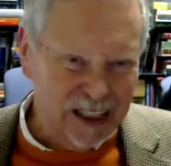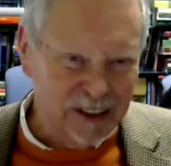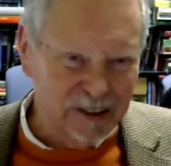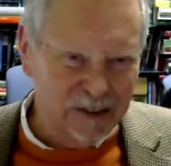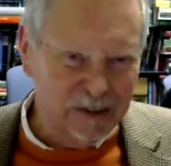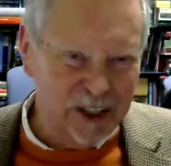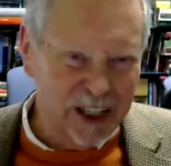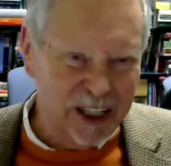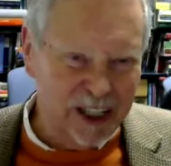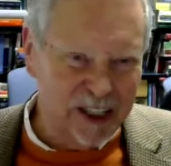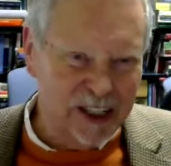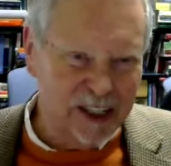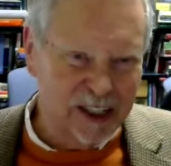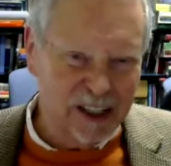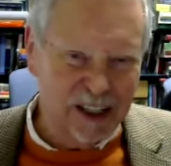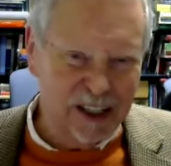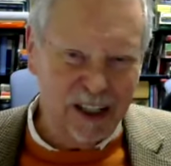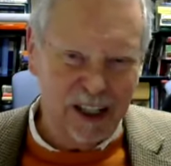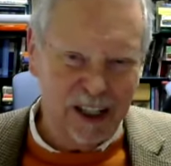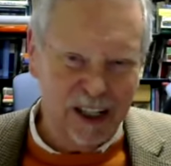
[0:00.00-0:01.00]
You need
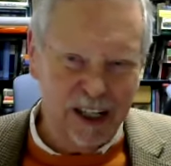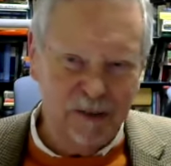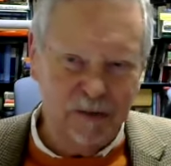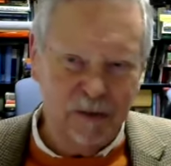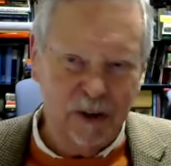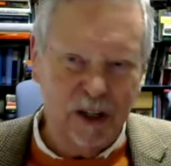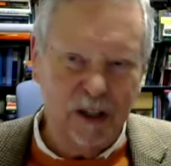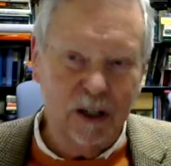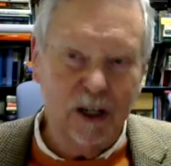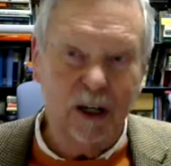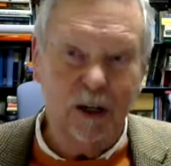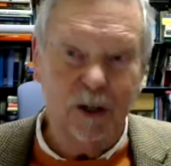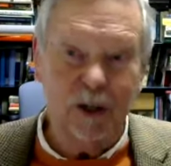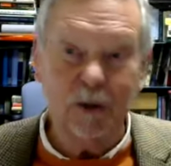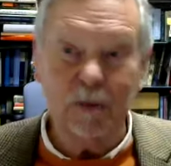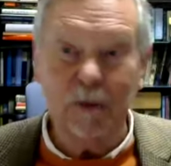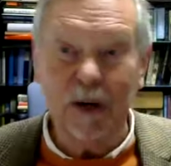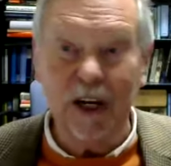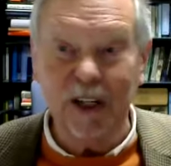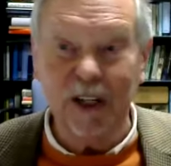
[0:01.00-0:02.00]
to leave a little
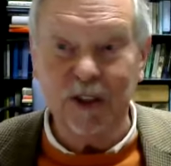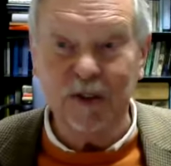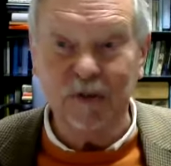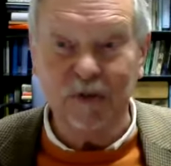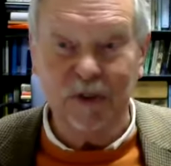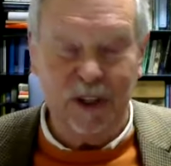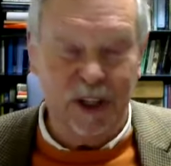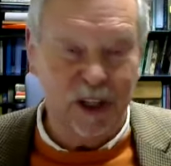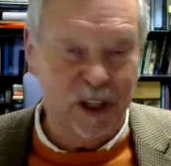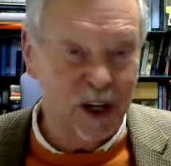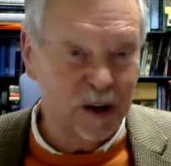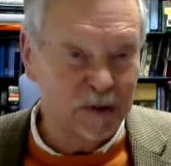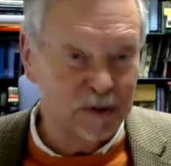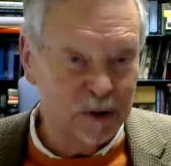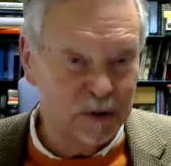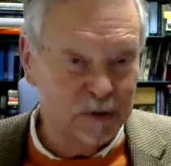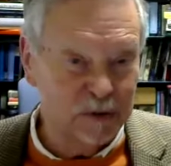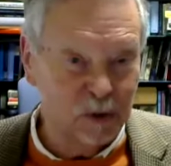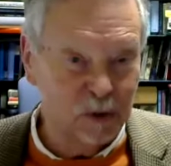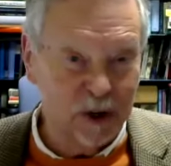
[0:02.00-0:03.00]
space for the love
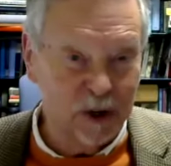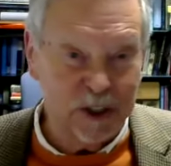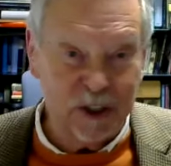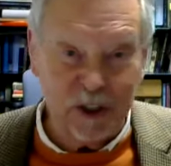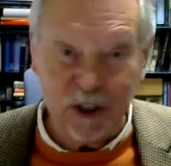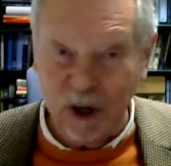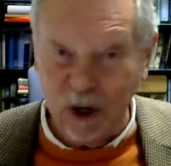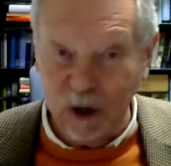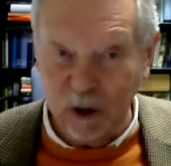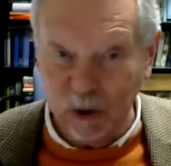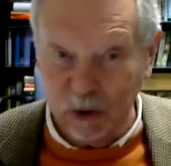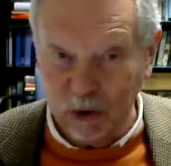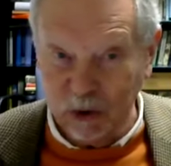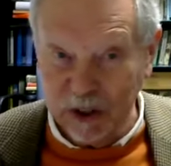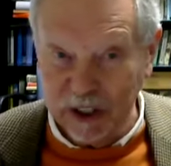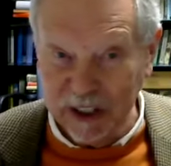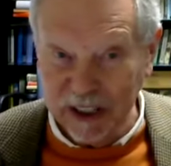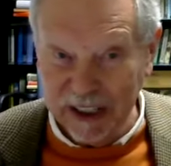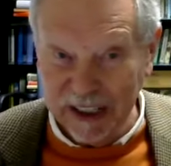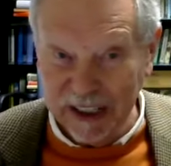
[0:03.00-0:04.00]
of one's own.